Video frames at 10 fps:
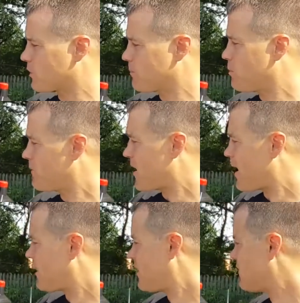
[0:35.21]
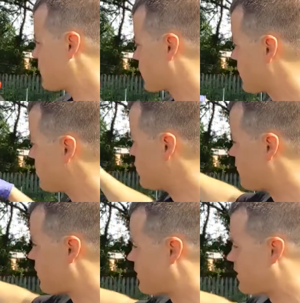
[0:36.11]
We're going to put that in, then we're going to move
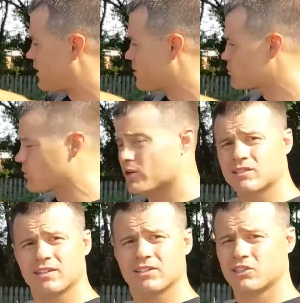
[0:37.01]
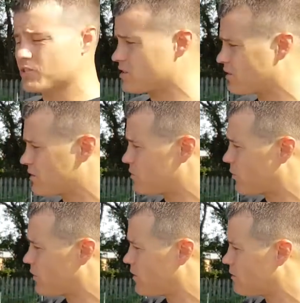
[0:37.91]
on to the AMSOIL Signature Series
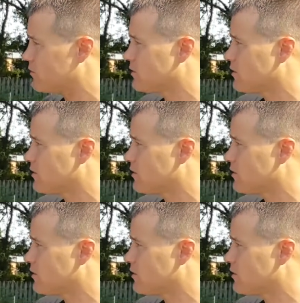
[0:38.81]
oil,